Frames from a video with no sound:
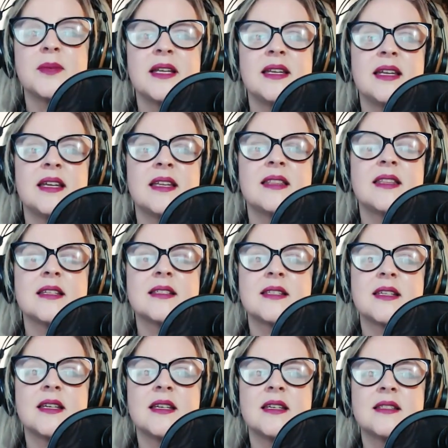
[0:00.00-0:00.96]
Media.
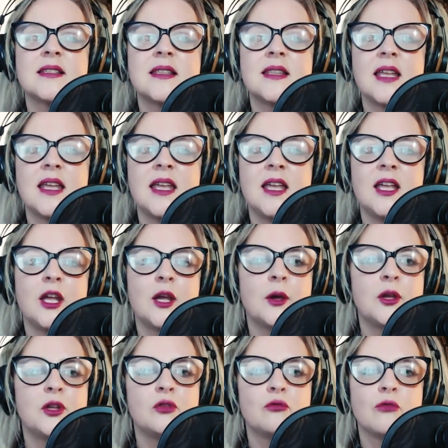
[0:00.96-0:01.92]
This is the
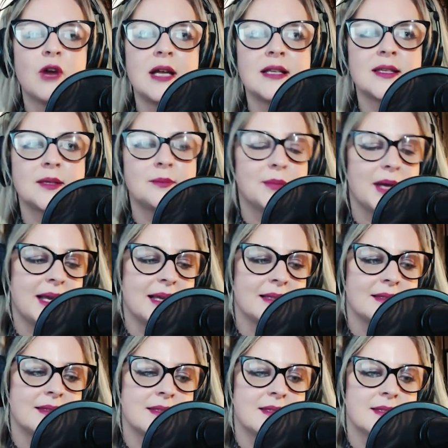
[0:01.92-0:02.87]
Rising
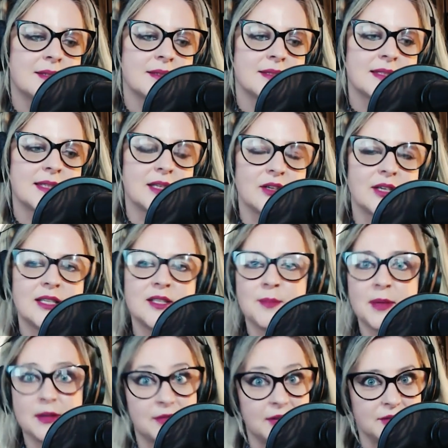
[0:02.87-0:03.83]
Bands series,
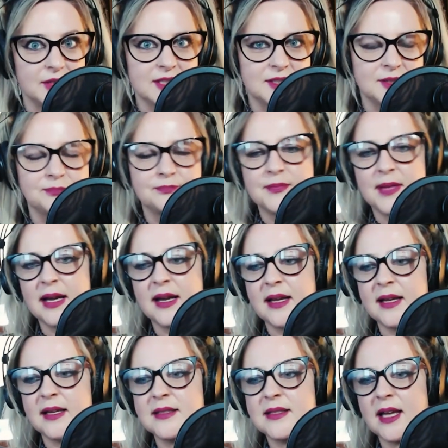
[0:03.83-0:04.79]
my favorite.
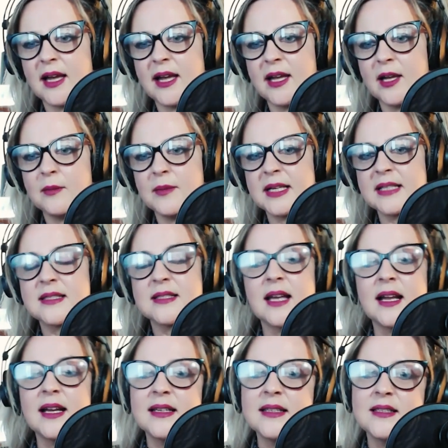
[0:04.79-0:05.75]
And I am
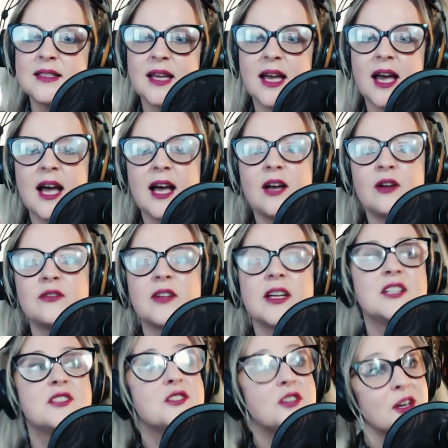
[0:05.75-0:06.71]
excited to have
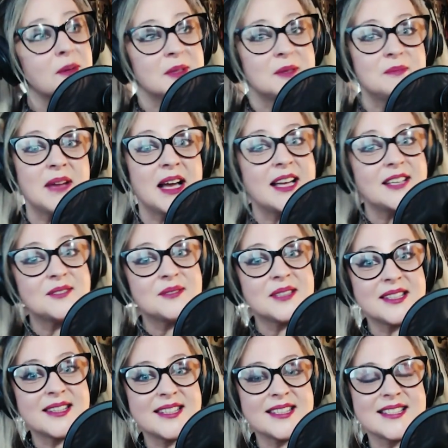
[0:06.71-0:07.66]
a German band
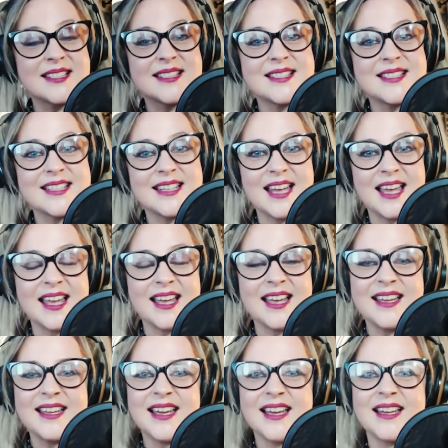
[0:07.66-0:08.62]
with us
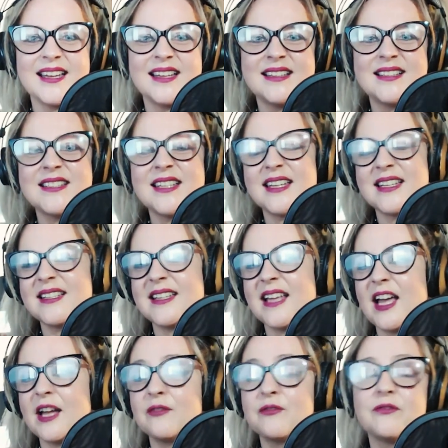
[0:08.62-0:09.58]
today. And
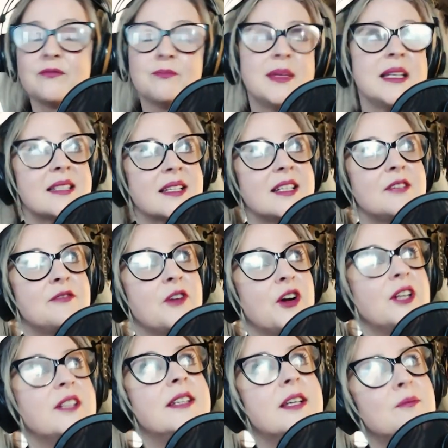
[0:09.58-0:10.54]
I basically
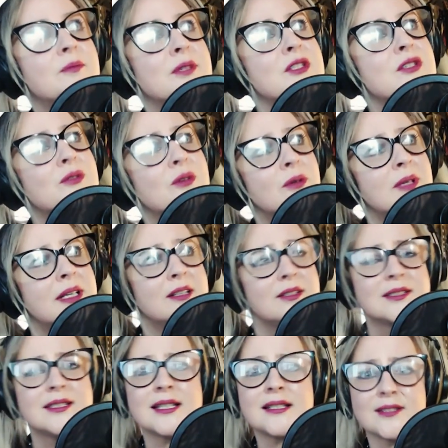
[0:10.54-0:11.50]
found them when scrolling
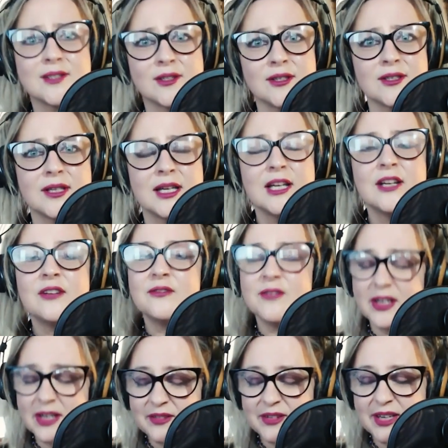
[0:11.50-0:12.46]
on TikTok.
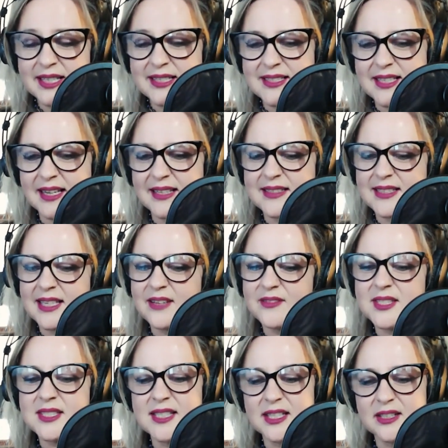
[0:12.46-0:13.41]
Very, very excited to have
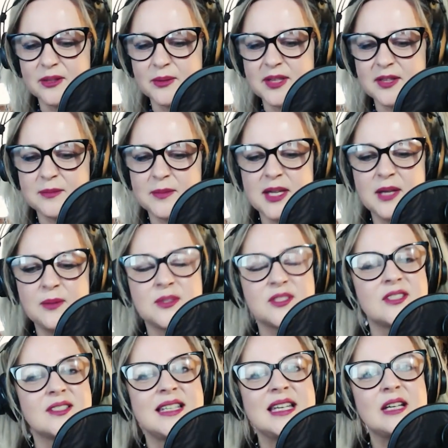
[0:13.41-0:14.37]
the singer with me,
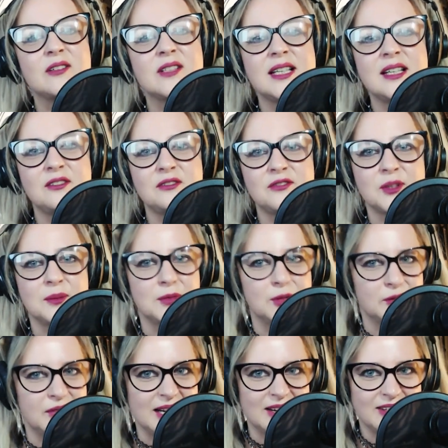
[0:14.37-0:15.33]
which is Nikola from
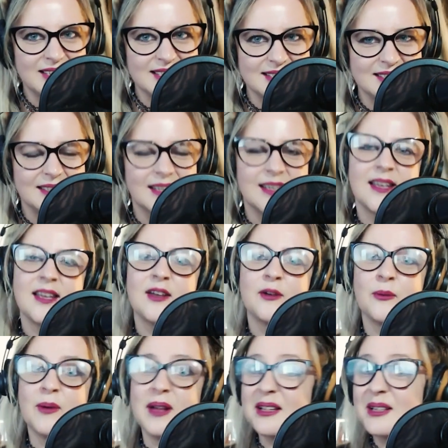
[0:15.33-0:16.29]
Lunaris.
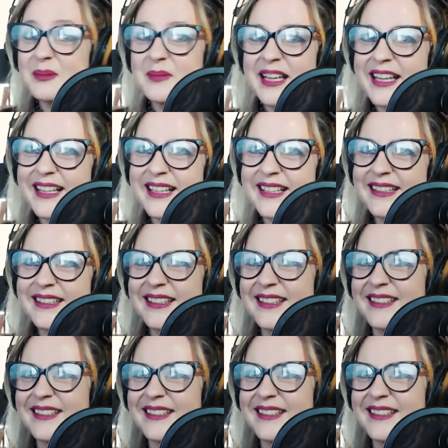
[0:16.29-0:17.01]
Welcome in.